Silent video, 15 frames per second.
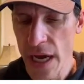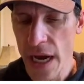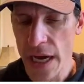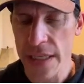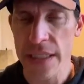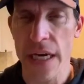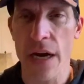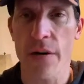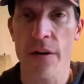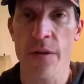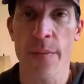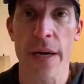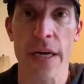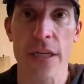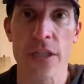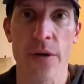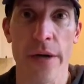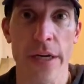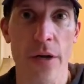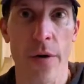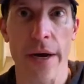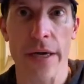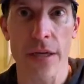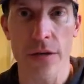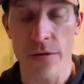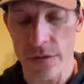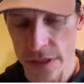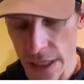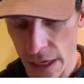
I see arithmetic, so I know I can use the